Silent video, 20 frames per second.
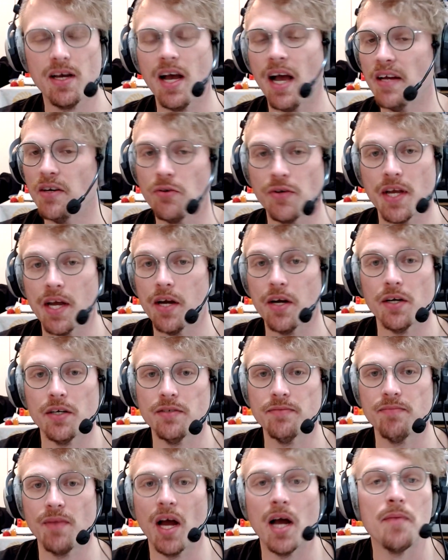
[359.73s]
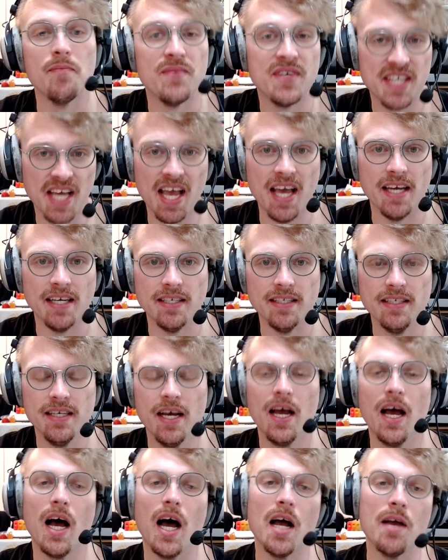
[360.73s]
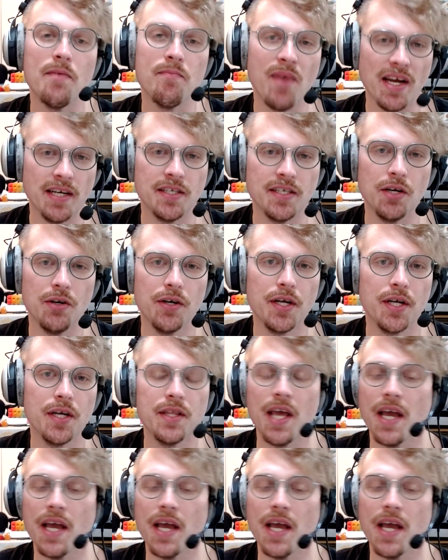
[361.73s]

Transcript: I don't care. I'm dead. I'm bacteria